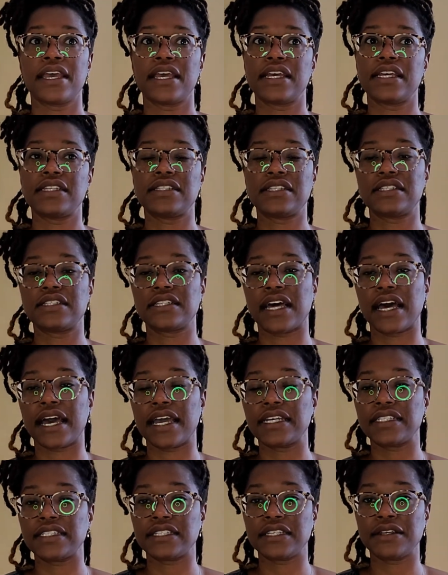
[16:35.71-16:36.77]
It's this
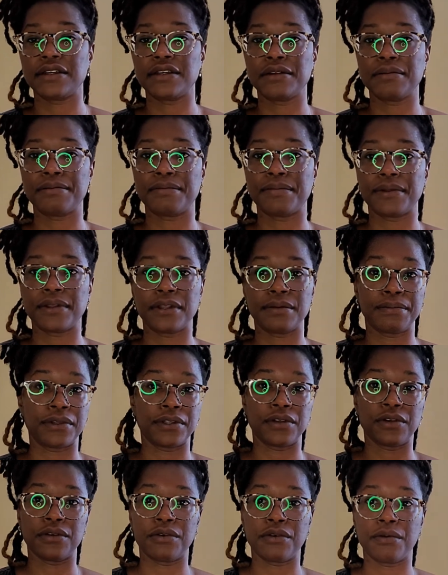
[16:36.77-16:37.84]
icy
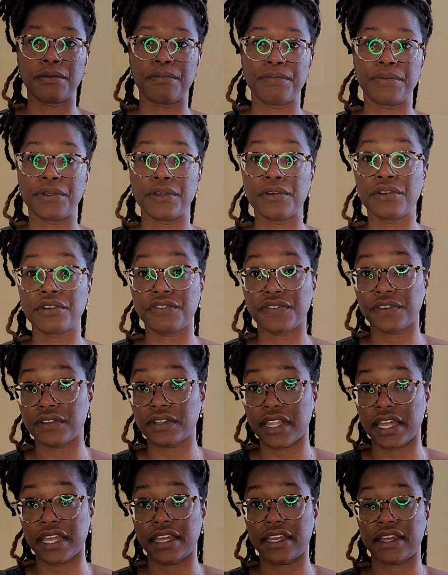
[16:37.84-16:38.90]
blue, beautiful
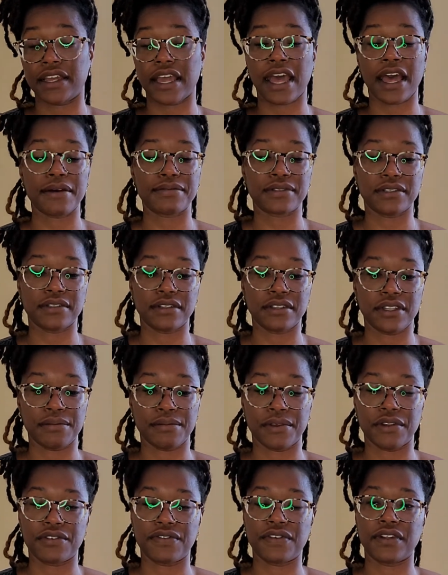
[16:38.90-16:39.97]
lake, absolutely
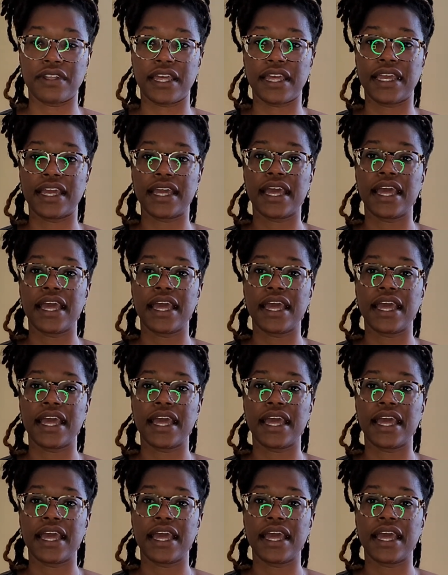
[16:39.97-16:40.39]
beautiful lake.